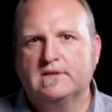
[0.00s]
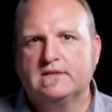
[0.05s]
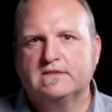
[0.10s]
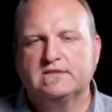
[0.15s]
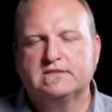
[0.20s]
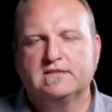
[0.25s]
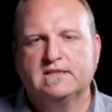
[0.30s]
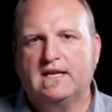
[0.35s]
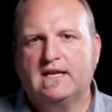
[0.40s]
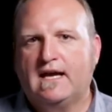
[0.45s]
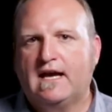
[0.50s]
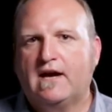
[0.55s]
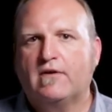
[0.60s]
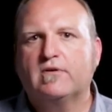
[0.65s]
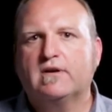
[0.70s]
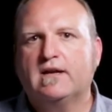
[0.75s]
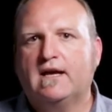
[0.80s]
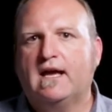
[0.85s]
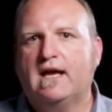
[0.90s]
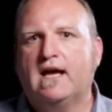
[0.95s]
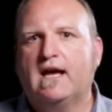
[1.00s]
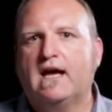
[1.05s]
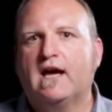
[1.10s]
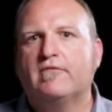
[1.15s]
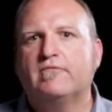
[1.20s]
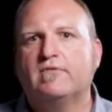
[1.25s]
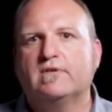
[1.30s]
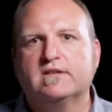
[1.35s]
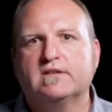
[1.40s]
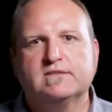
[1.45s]
just an hour and a
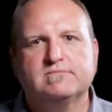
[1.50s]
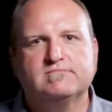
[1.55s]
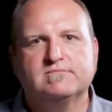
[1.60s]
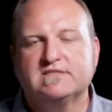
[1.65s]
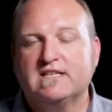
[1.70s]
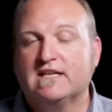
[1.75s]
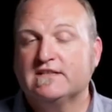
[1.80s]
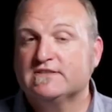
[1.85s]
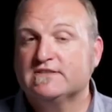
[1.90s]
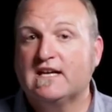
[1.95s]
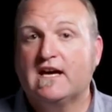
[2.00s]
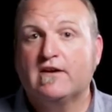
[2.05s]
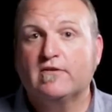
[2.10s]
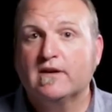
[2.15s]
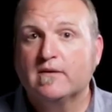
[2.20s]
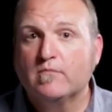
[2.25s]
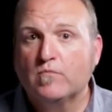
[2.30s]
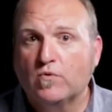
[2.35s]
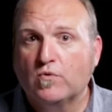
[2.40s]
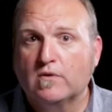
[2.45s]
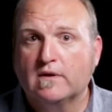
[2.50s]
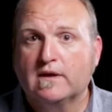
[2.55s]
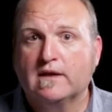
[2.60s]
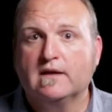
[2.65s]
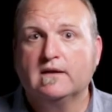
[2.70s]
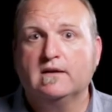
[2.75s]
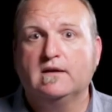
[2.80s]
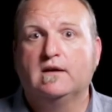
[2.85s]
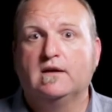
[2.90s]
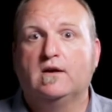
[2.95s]
half on say Saturday
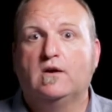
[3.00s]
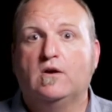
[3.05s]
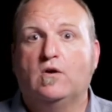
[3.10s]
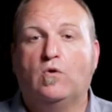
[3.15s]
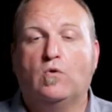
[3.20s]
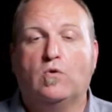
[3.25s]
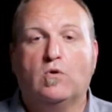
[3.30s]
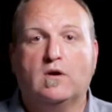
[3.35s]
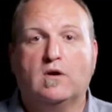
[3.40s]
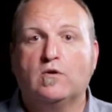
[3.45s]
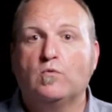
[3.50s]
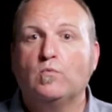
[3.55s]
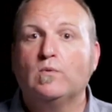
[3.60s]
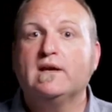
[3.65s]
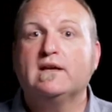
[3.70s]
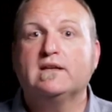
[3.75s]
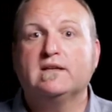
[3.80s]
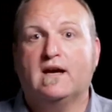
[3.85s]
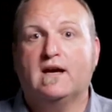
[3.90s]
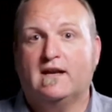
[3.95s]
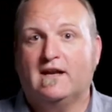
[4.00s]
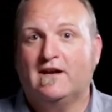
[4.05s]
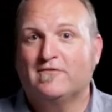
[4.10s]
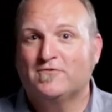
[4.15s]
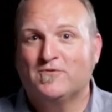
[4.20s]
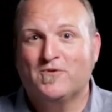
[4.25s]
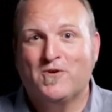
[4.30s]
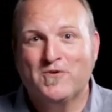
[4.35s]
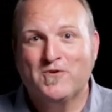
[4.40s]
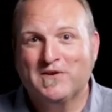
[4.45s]
morning or on a weeknight
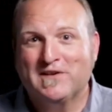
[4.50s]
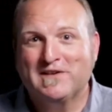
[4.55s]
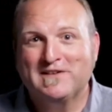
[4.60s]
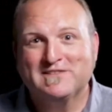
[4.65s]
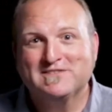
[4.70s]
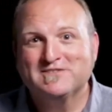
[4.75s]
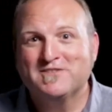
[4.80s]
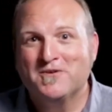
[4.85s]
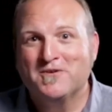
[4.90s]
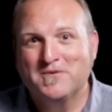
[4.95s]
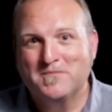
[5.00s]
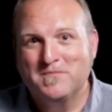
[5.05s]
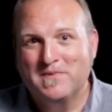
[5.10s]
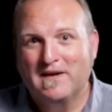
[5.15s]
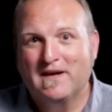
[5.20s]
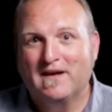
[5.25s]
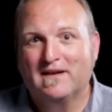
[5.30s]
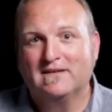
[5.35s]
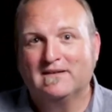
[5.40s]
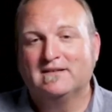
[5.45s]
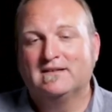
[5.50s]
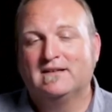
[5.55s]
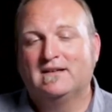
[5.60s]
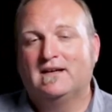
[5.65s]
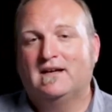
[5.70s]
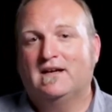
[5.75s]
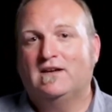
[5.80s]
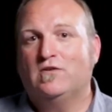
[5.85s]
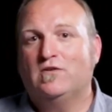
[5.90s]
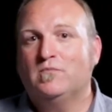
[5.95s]
after all the kids go to bed.
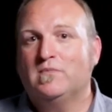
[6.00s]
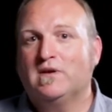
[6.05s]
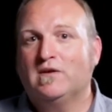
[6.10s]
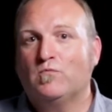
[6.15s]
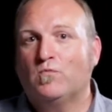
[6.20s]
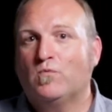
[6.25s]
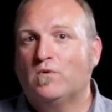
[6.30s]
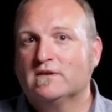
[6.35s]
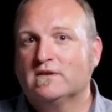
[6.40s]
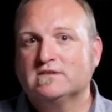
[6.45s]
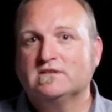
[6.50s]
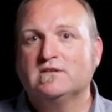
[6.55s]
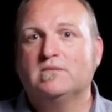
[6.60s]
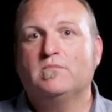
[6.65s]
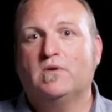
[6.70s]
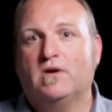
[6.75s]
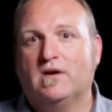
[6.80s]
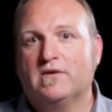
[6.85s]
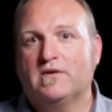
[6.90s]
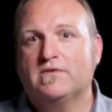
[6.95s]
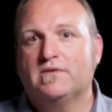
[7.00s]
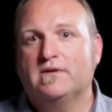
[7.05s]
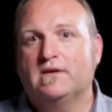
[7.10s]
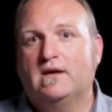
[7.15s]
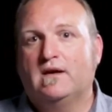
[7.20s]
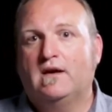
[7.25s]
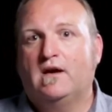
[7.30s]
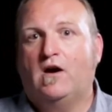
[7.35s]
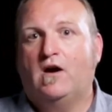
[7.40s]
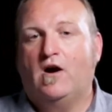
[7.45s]
You meet once a month
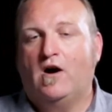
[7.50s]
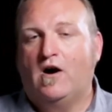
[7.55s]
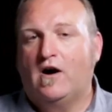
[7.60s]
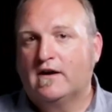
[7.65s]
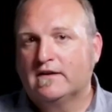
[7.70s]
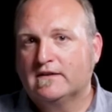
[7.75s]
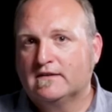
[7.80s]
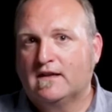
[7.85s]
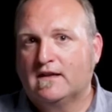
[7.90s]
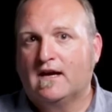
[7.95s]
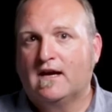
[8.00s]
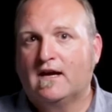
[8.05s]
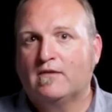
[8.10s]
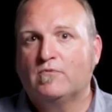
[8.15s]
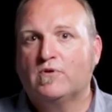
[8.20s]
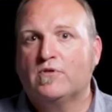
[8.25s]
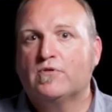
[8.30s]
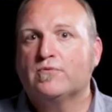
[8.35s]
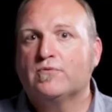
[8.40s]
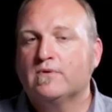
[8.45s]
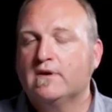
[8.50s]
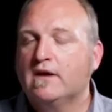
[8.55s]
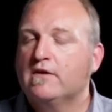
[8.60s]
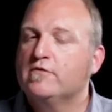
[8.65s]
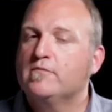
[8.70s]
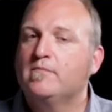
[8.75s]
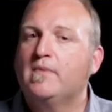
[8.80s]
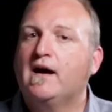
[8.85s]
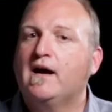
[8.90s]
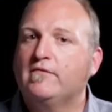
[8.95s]
online with 3
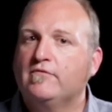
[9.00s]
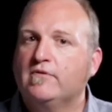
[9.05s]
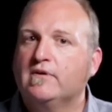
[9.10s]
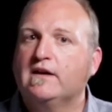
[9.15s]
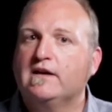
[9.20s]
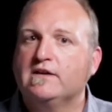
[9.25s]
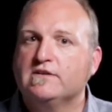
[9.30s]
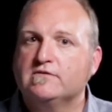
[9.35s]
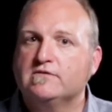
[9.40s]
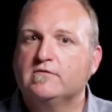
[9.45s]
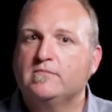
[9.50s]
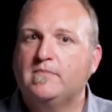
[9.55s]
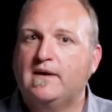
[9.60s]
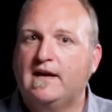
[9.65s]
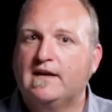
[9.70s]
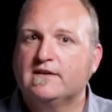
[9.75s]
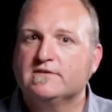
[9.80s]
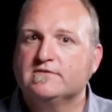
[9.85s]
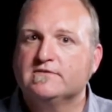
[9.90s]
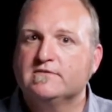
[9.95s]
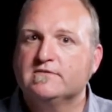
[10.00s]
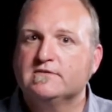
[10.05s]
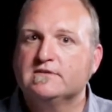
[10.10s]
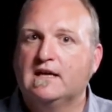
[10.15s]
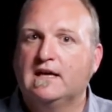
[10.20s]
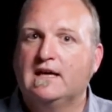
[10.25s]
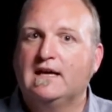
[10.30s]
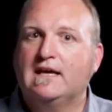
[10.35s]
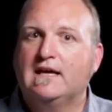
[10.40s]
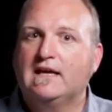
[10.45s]
other bivocational pastors.
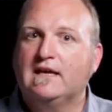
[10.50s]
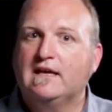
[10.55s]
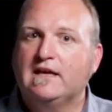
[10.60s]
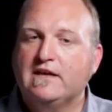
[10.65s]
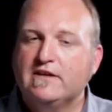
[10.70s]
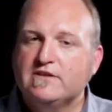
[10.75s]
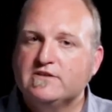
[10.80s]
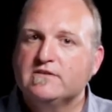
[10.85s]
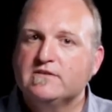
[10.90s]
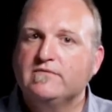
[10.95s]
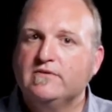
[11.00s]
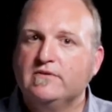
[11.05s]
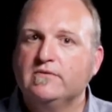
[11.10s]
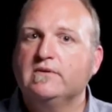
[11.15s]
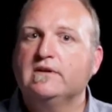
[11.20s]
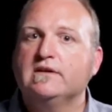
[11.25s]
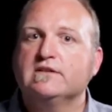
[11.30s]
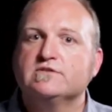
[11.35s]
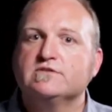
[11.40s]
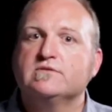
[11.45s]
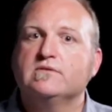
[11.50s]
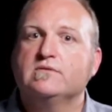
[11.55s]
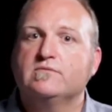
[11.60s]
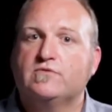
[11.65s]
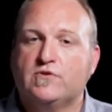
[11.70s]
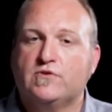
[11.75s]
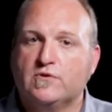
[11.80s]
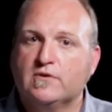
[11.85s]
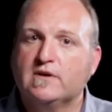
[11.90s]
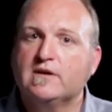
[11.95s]
Each of you gets
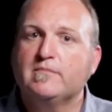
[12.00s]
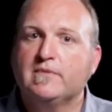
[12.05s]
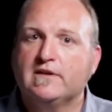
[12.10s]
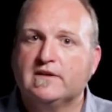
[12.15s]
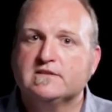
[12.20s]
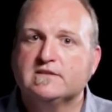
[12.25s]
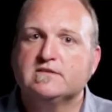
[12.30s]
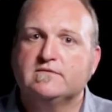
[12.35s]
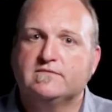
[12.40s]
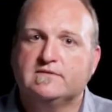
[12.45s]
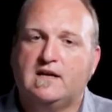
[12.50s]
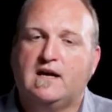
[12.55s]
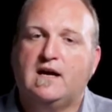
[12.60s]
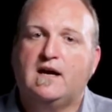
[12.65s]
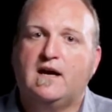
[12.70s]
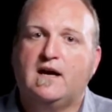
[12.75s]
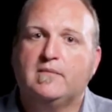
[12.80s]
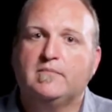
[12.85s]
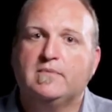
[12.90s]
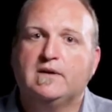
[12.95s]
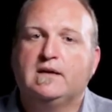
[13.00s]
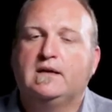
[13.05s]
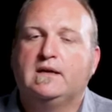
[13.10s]
30 minutes of time.